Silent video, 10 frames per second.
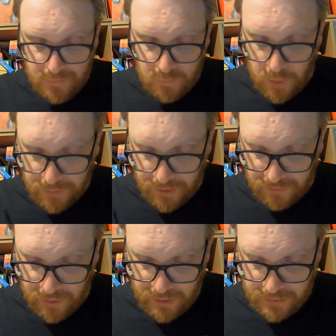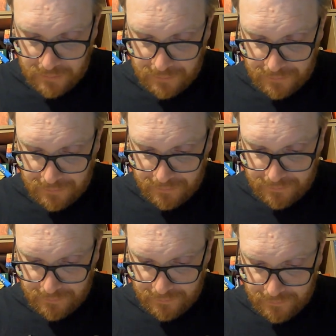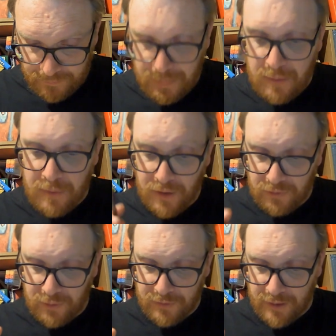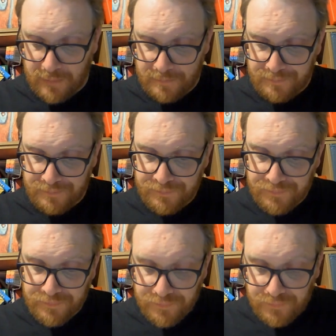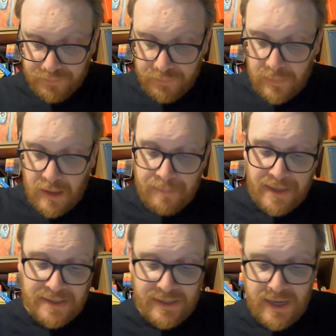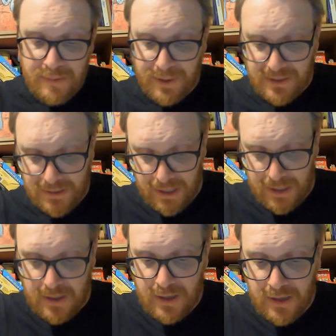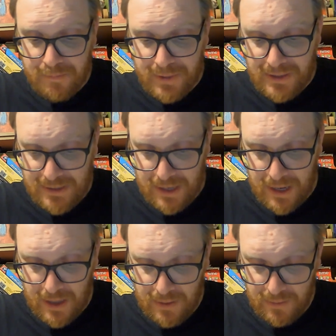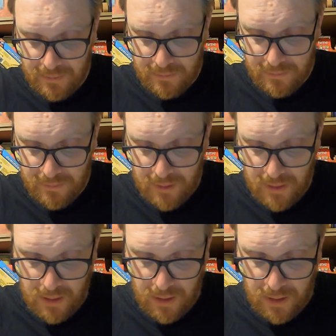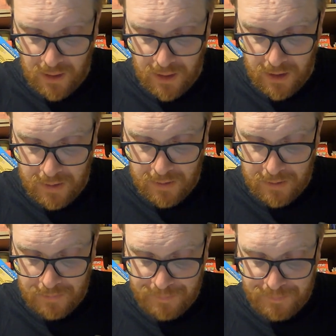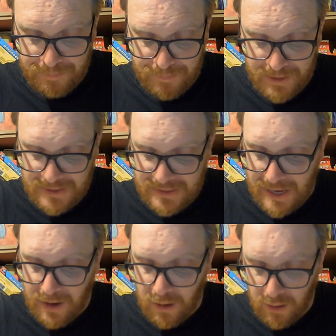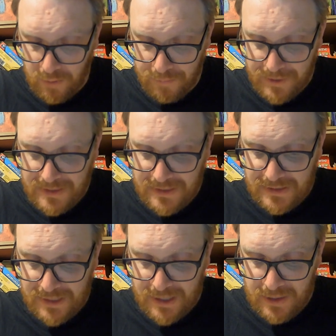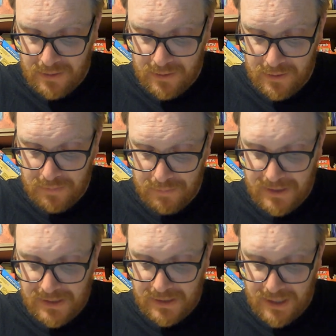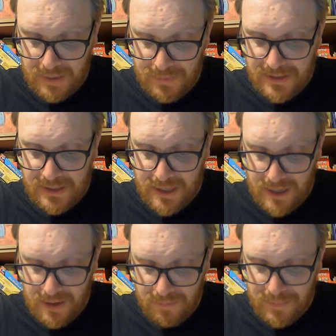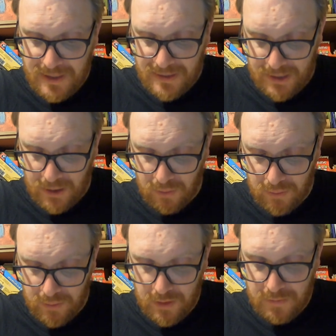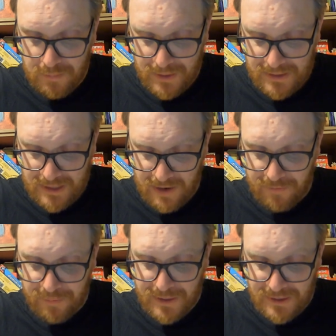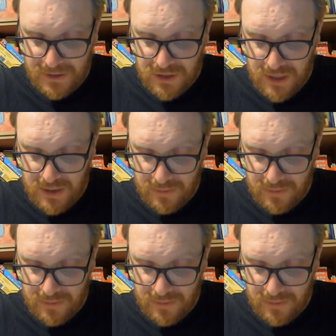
Where was I, sorry? B-Bursary, wasn't it? BC, BC, BCA, BCAR, BCC, BCD, BCE, B-cell, BCF, BCG.